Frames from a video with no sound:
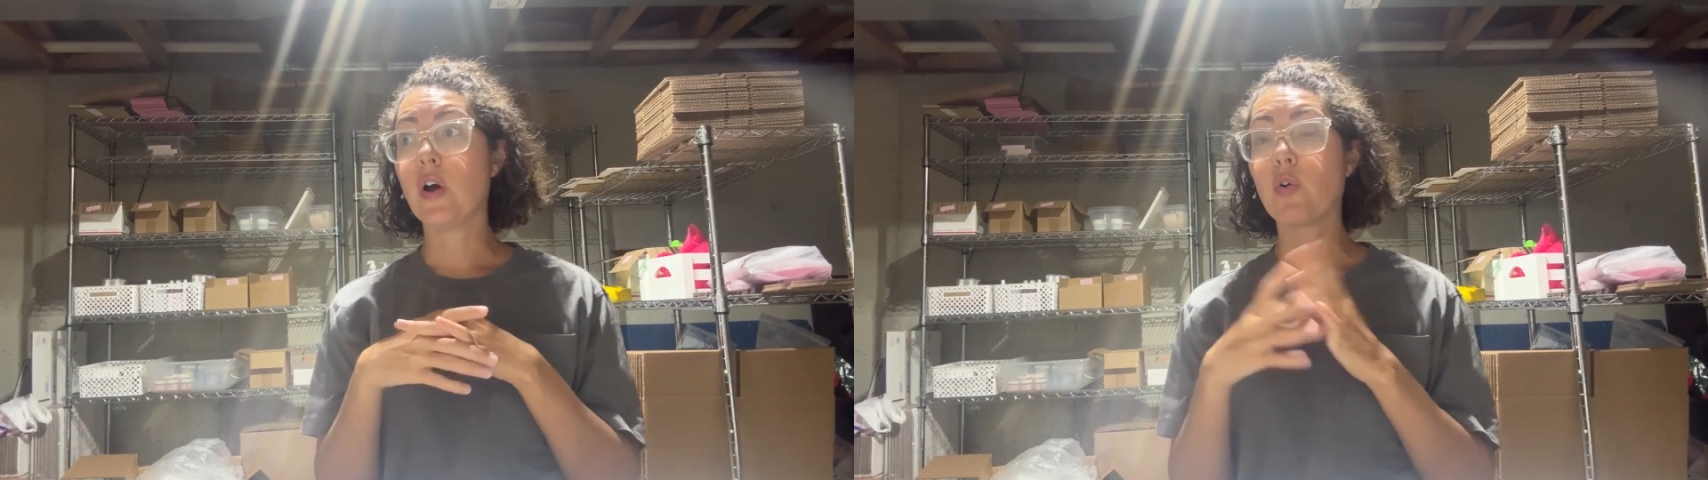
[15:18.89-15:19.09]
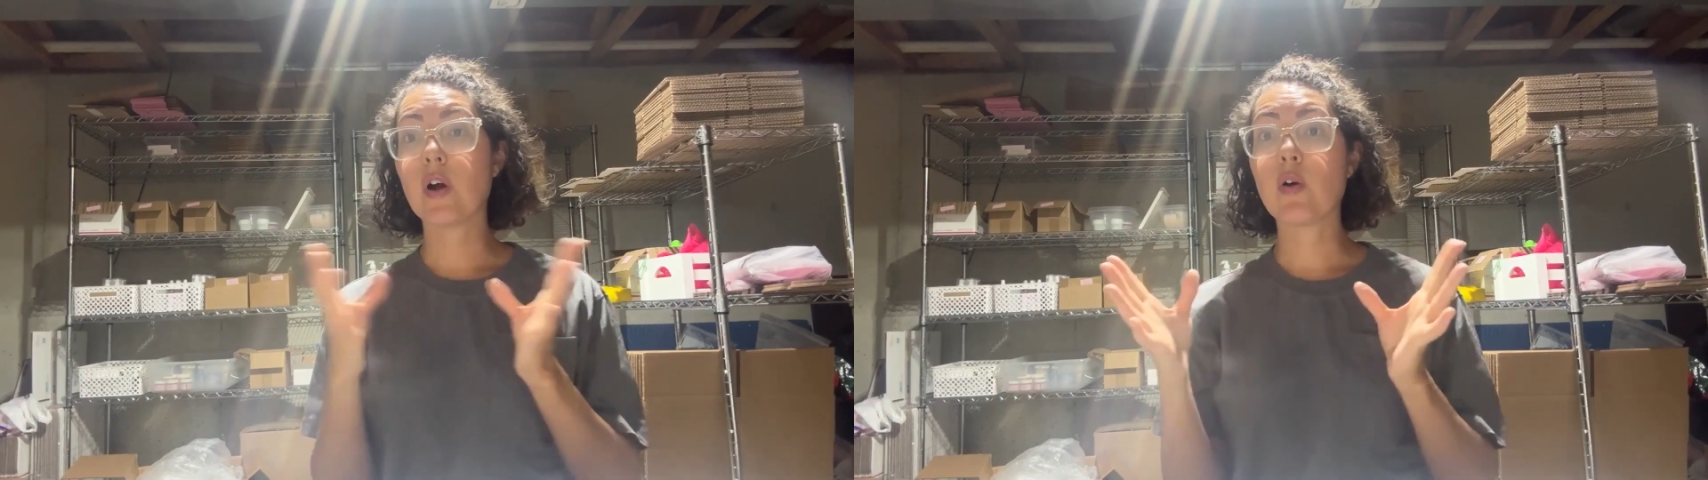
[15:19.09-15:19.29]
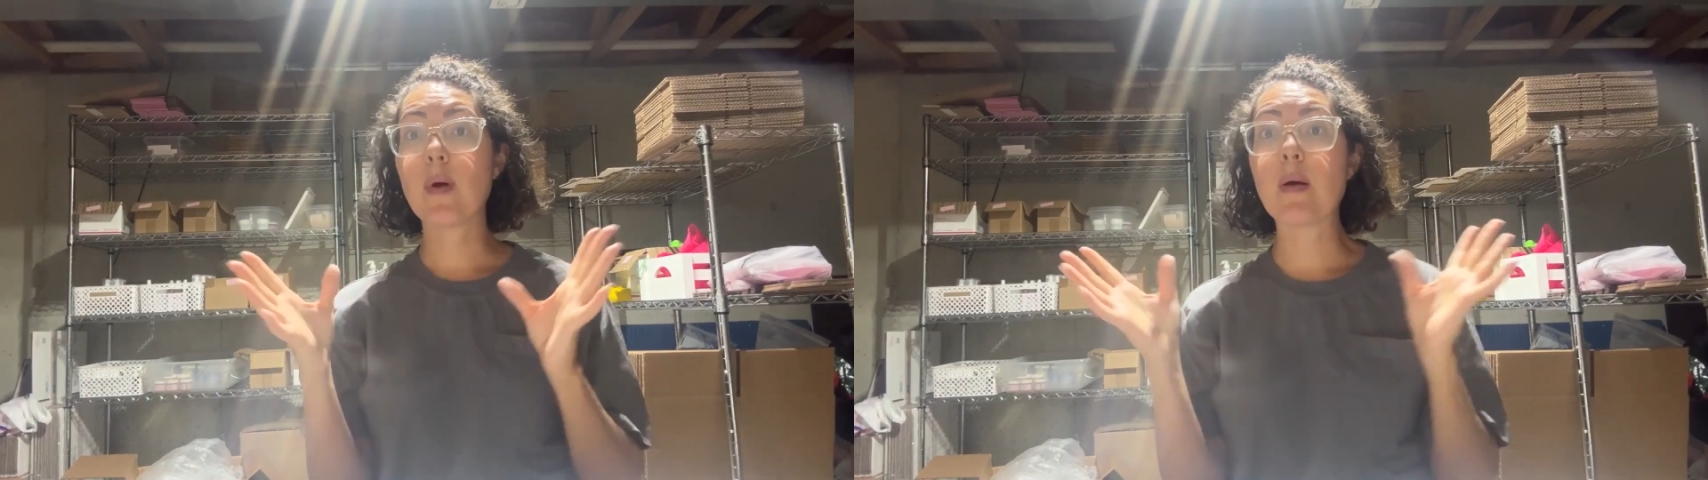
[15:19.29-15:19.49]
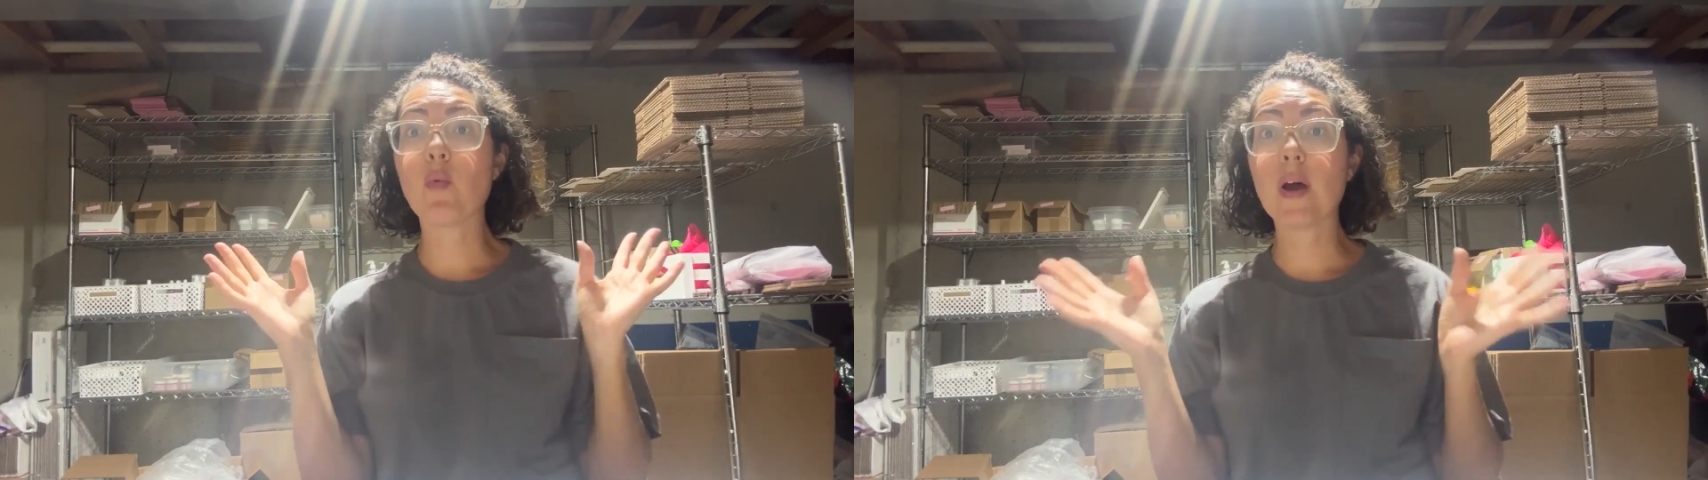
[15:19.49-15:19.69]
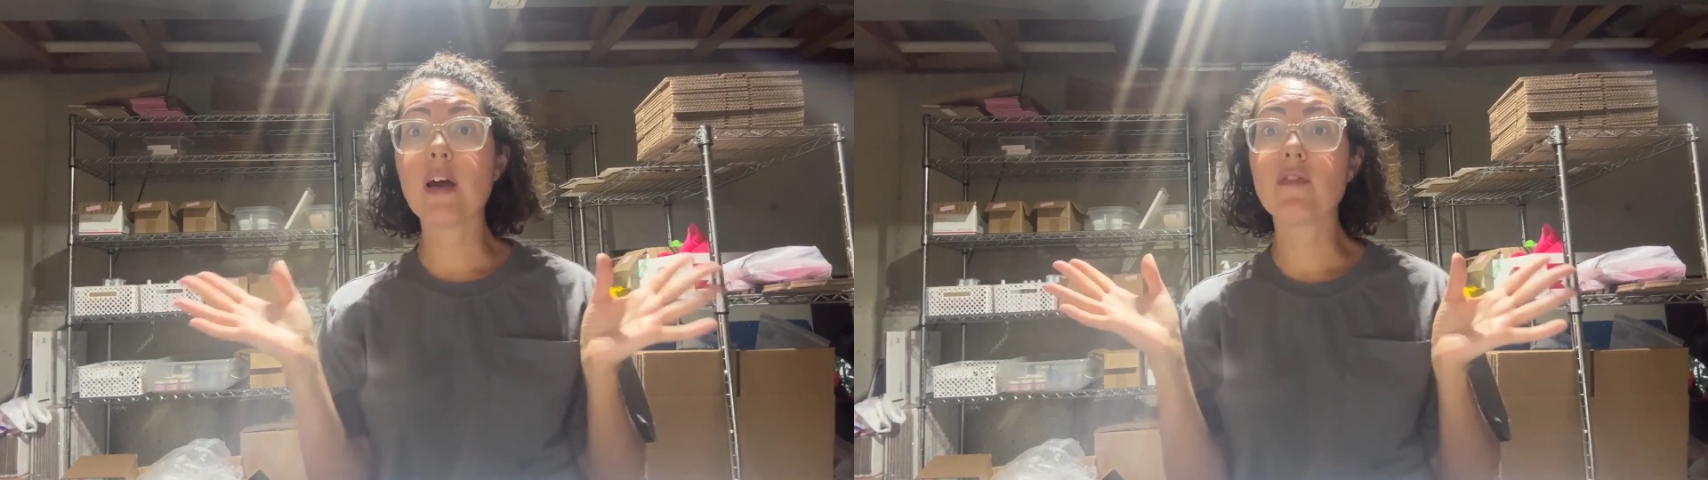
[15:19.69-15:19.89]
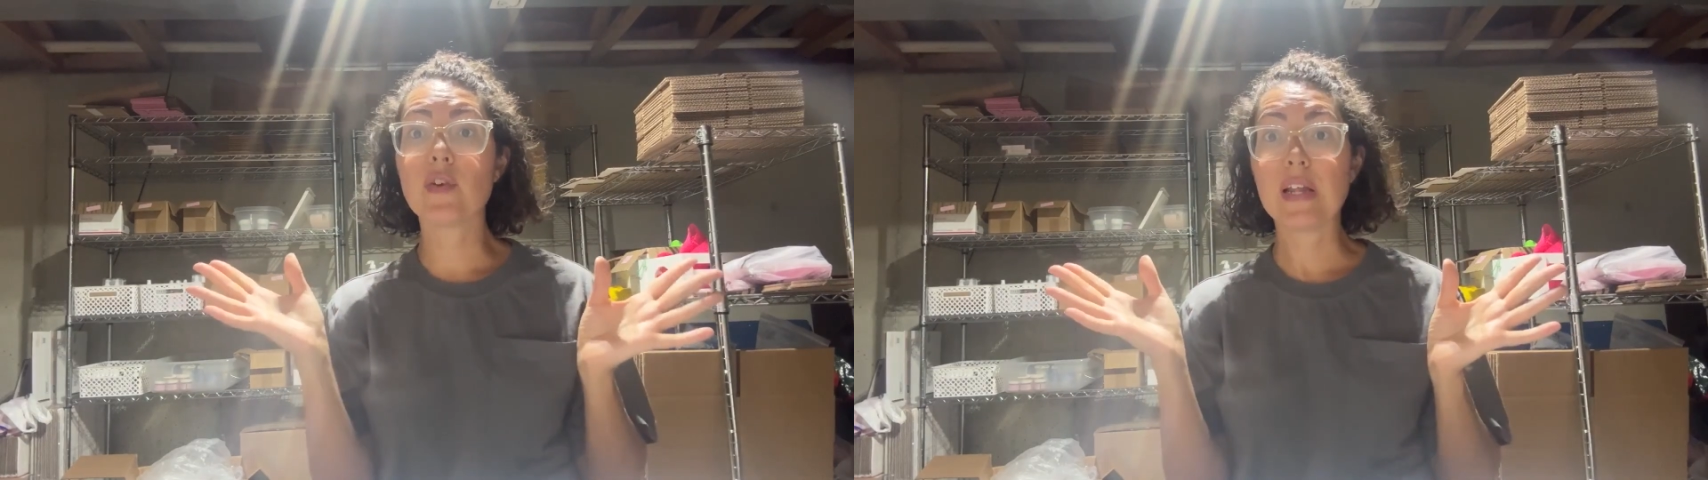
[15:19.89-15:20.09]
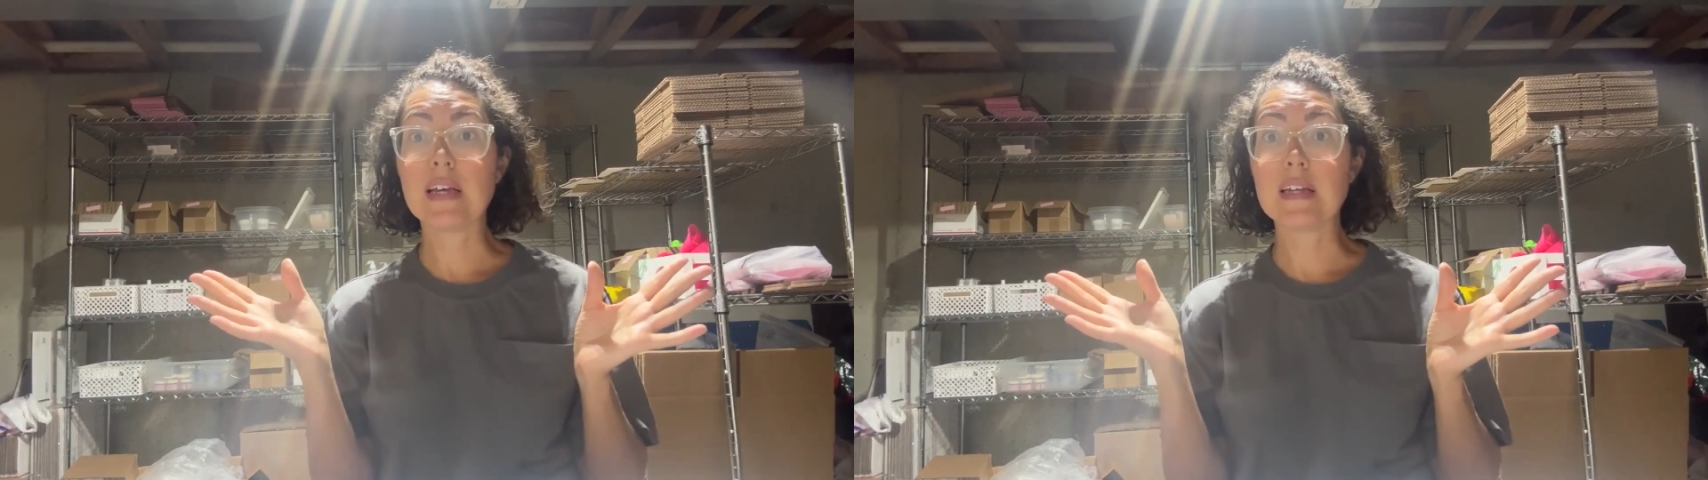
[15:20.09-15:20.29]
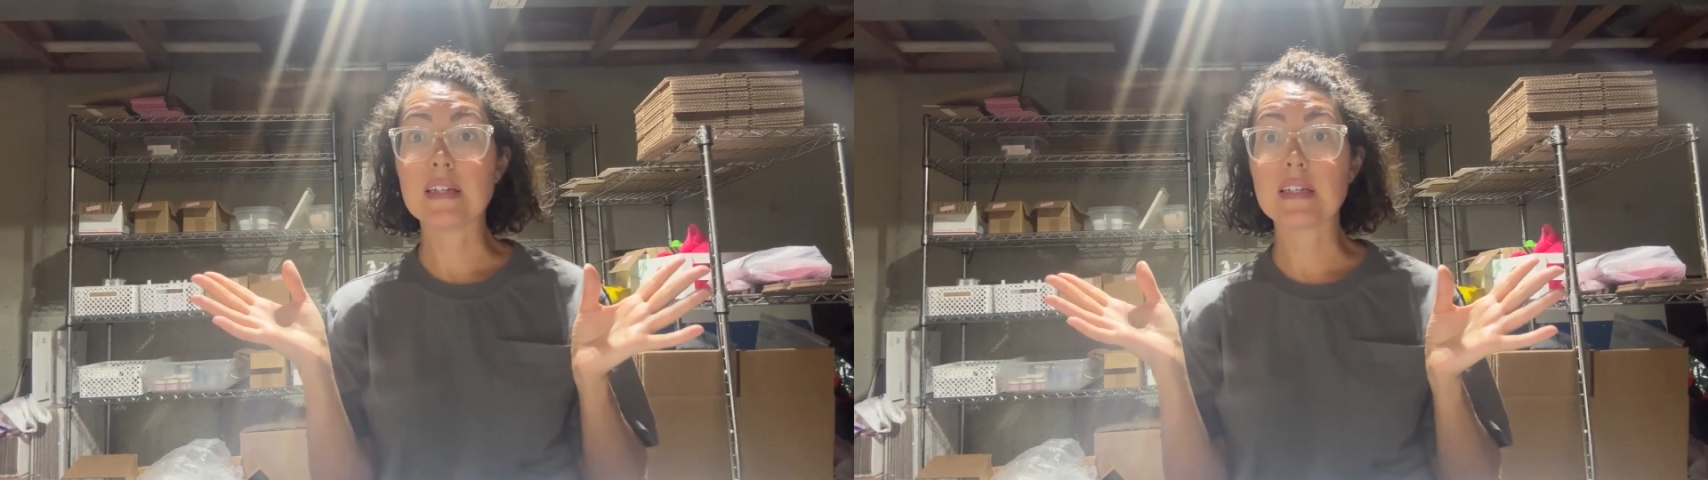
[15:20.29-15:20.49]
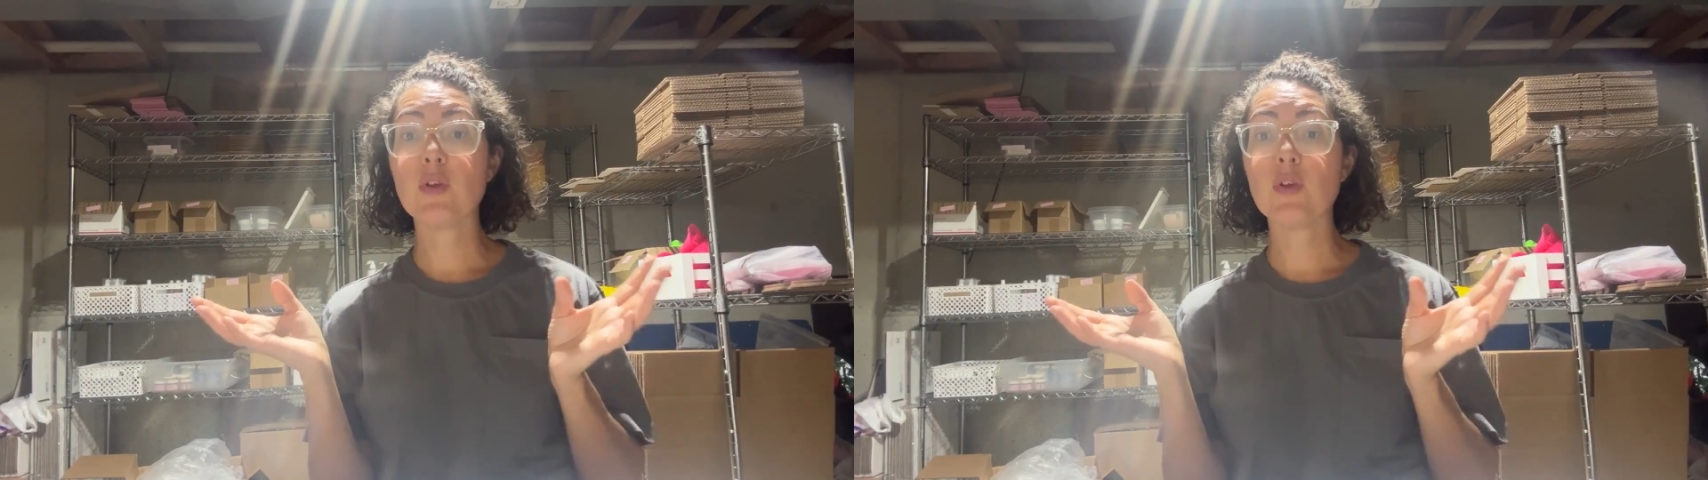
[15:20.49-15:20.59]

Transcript: crinkle paper, whatever it is,